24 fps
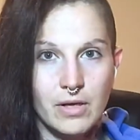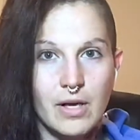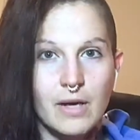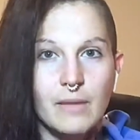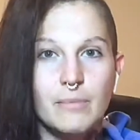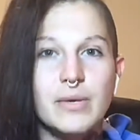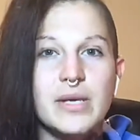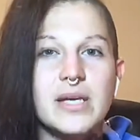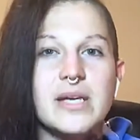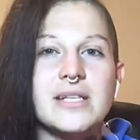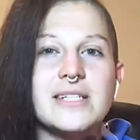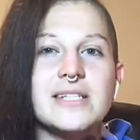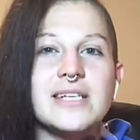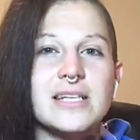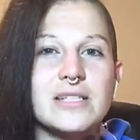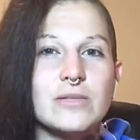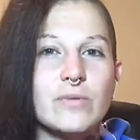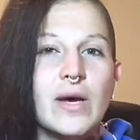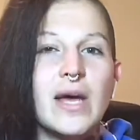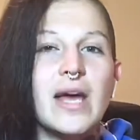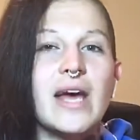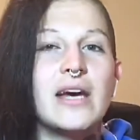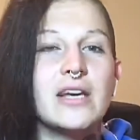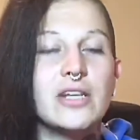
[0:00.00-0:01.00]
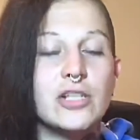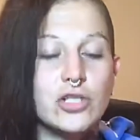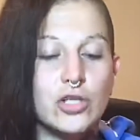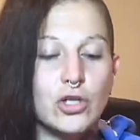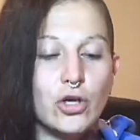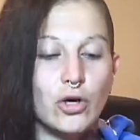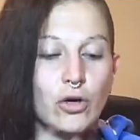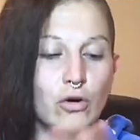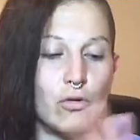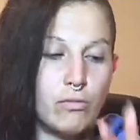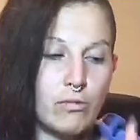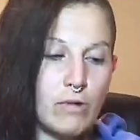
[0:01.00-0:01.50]
because guess what? As
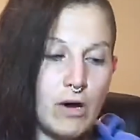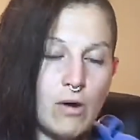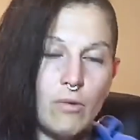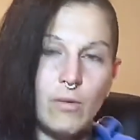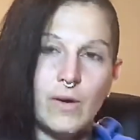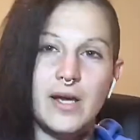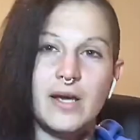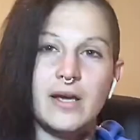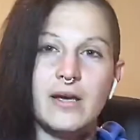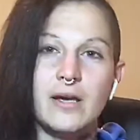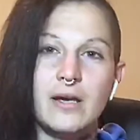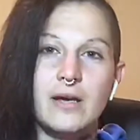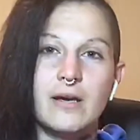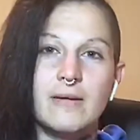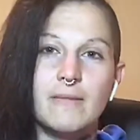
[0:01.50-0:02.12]
you're growing,